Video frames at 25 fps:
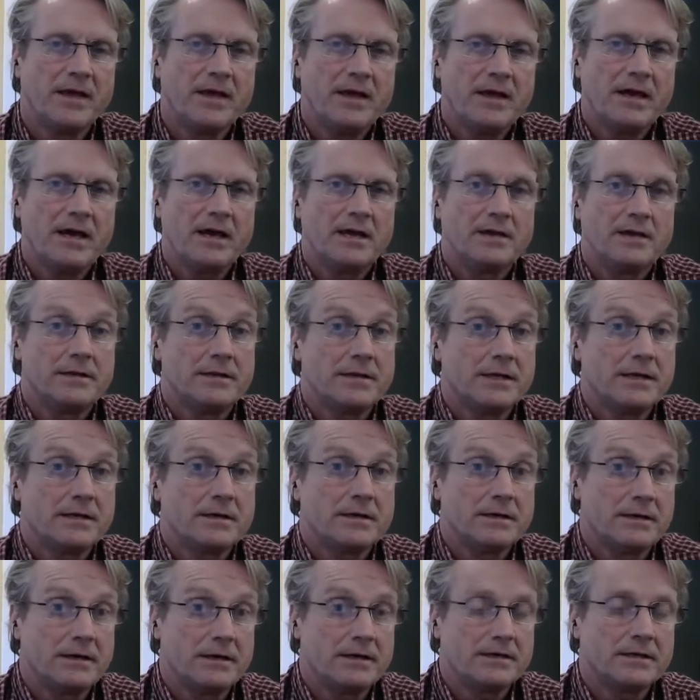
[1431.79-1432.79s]
And then
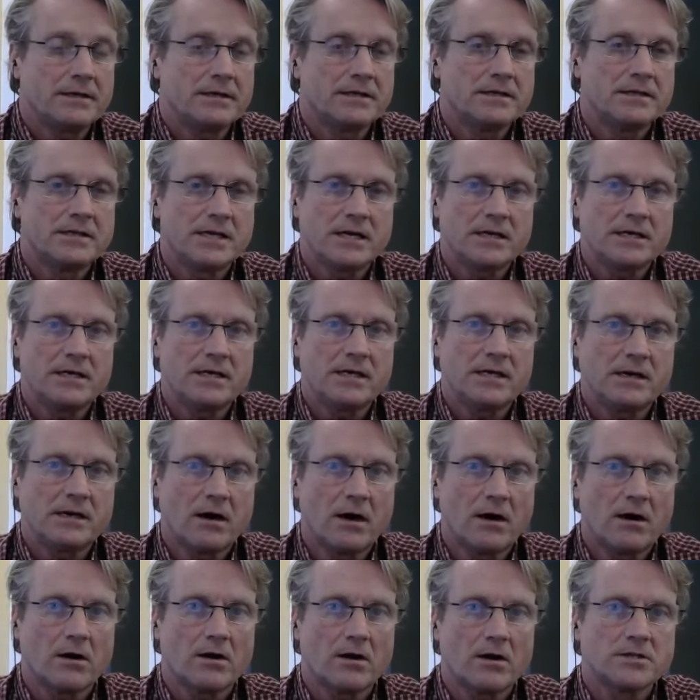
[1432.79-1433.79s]
in Kentucky
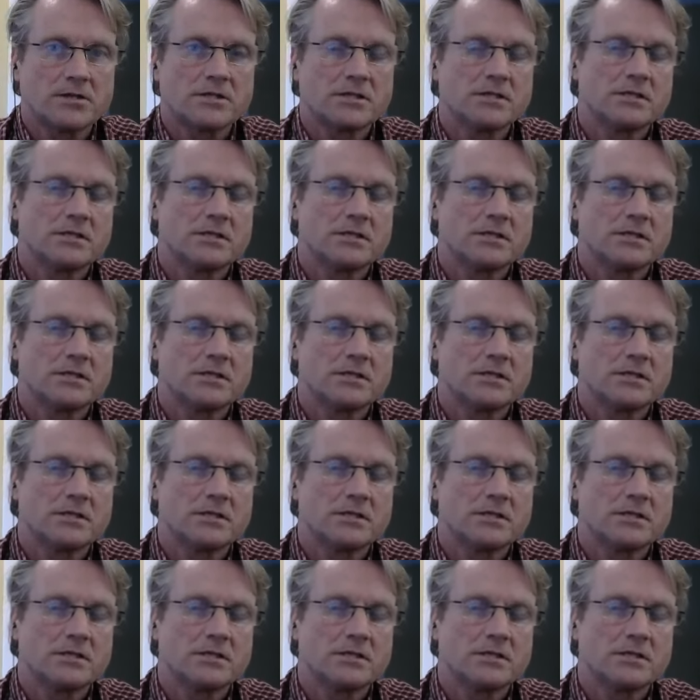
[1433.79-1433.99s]
karst,